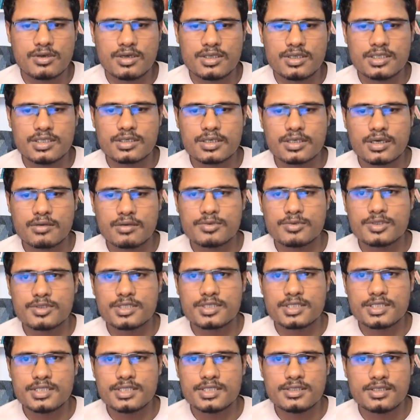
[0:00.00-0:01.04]
join your
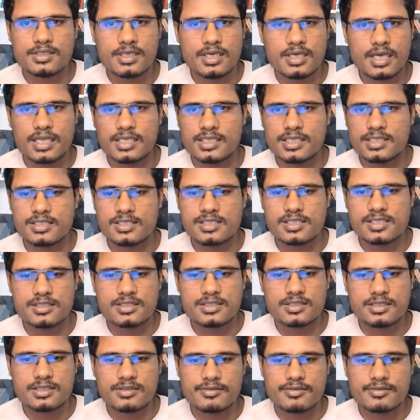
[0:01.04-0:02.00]
community, and it's